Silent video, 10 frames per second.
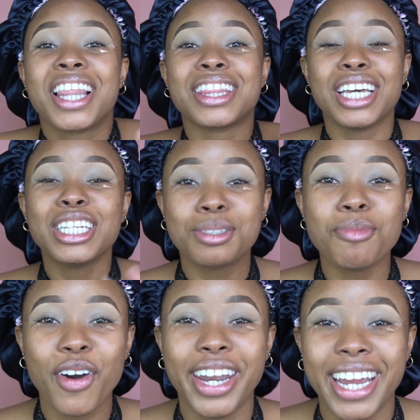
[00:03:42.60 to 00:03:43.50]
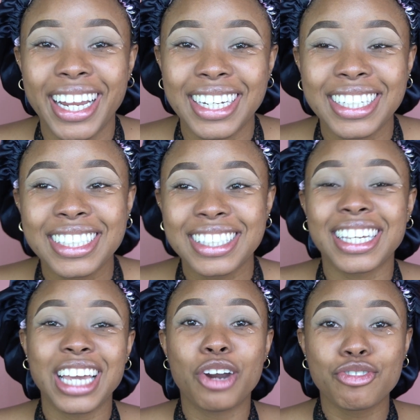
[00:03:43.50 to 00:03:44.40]
this morning
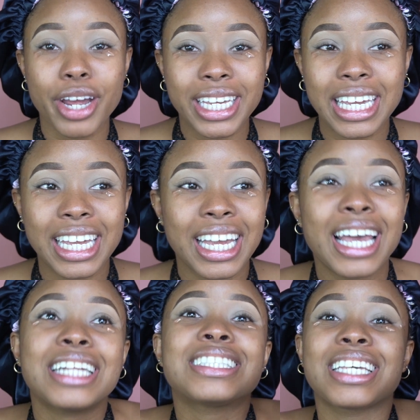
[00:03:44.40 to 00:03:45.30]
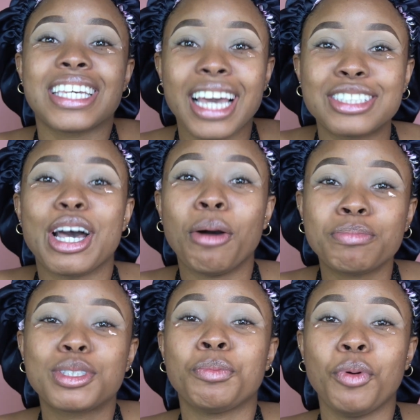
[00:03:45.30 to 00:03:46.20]
to get ready, to get
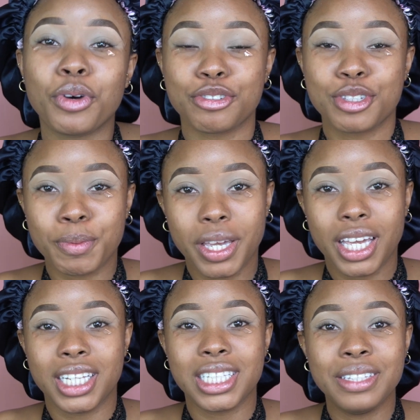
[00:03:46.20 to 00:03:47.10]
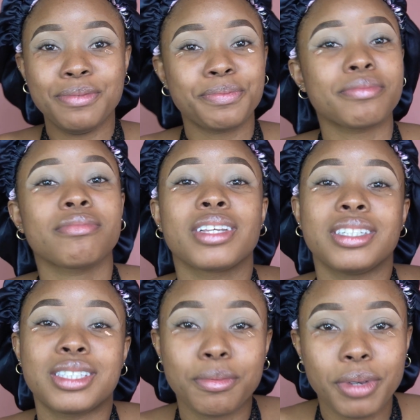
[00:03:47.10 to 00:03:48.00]
up to Port of Spain,
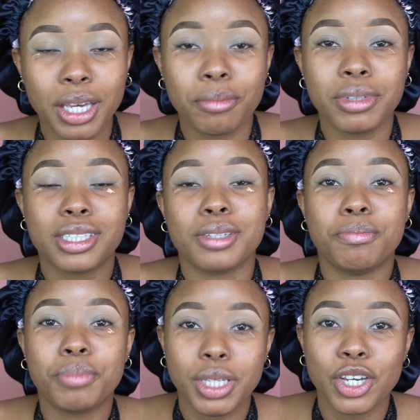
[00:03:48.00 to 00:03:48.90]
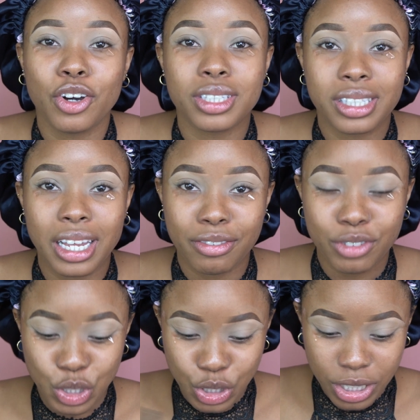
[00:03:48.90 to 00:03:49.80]
to be able to be on
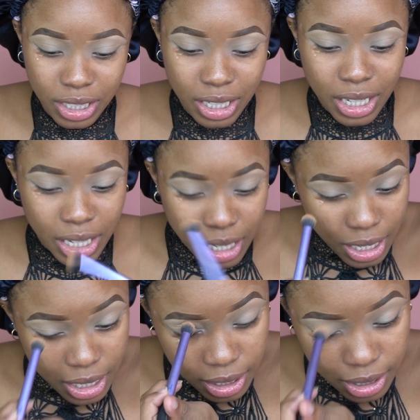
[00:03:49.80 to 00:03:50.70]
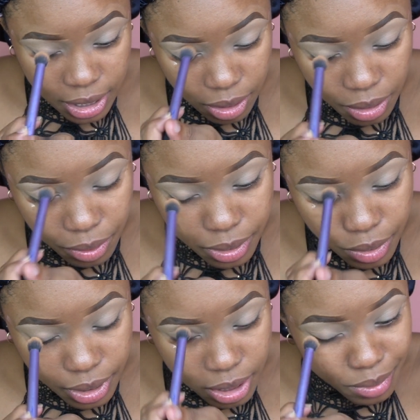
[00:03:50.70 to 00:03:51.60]
television. So it was
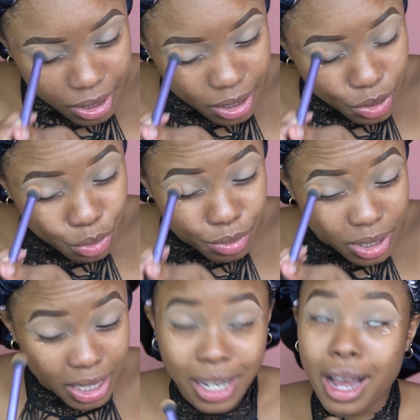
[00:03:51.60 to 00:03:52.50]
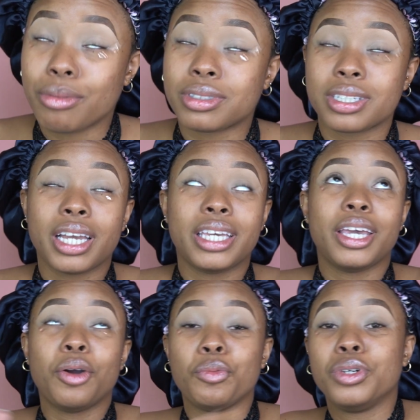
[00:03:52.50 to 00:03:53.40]
going to be a Zoom thing. I was like,
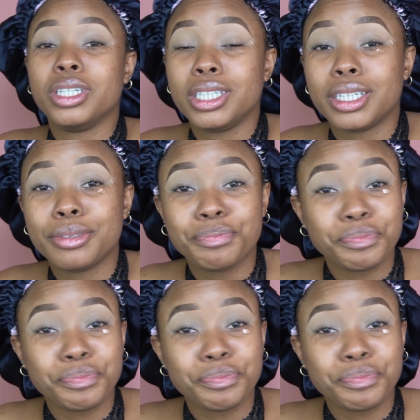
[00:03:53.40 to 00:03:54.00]
yeah, would